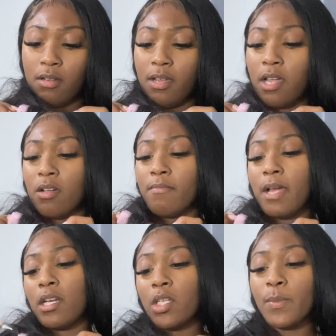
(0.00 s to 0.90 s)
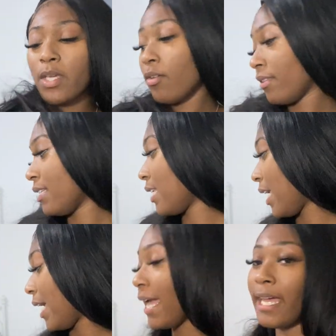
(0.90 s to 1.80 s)
I got my Louis on this
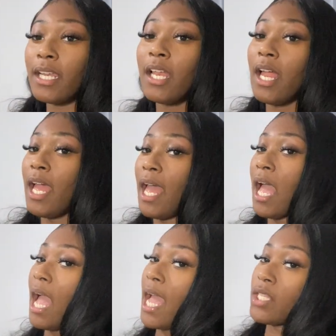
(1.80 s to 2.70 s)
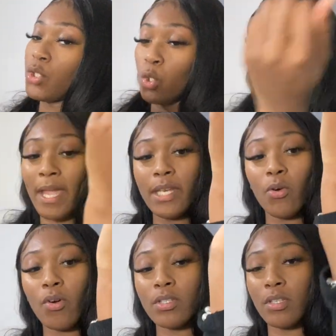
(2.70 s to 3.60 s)
hand and two
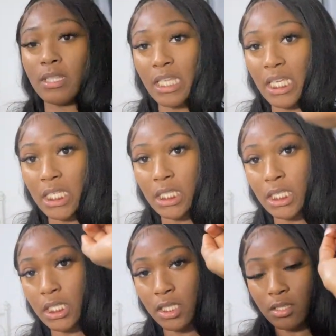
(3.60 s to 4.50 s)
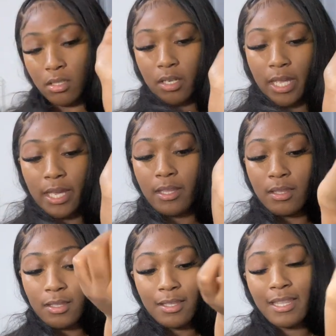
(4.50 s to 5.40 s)
Pandoras on these. Okay.
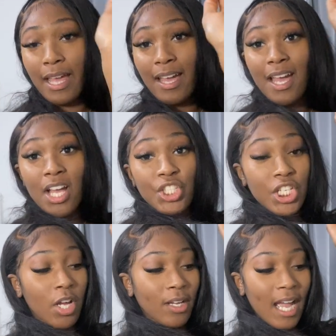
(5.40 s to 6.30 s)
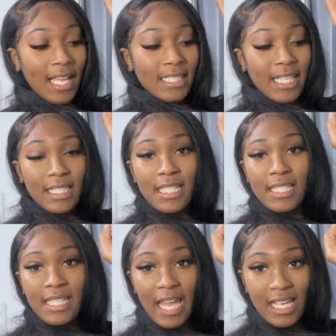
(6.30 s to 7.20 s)
Do you know what, guys? This
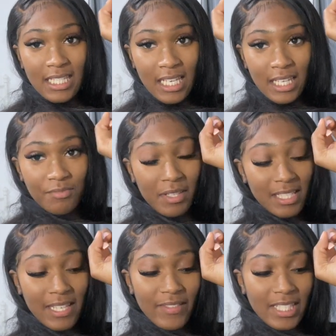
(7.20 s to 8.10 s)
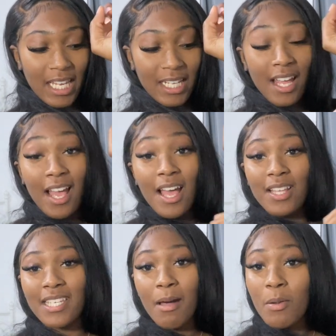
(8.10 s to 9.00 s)
is 18. This is 17.
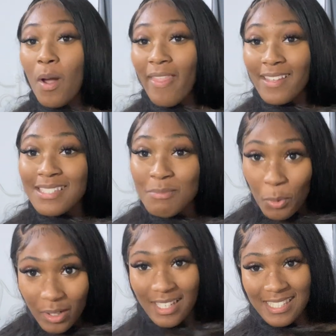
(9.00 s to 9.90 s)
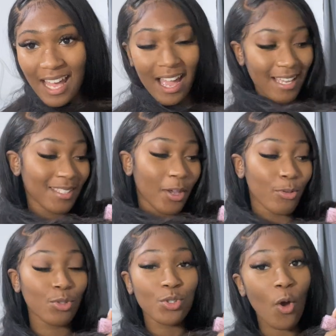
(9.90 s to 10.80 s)
Tell me why the smallest size
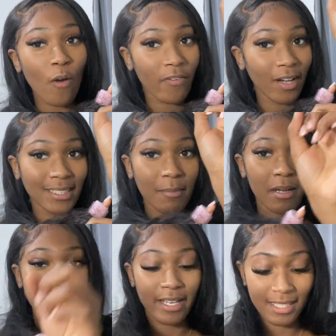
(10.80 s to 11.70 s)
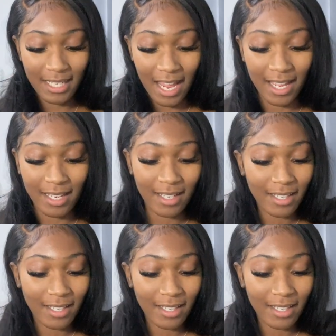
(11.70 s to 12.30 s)
goes so far down my wrist. Like,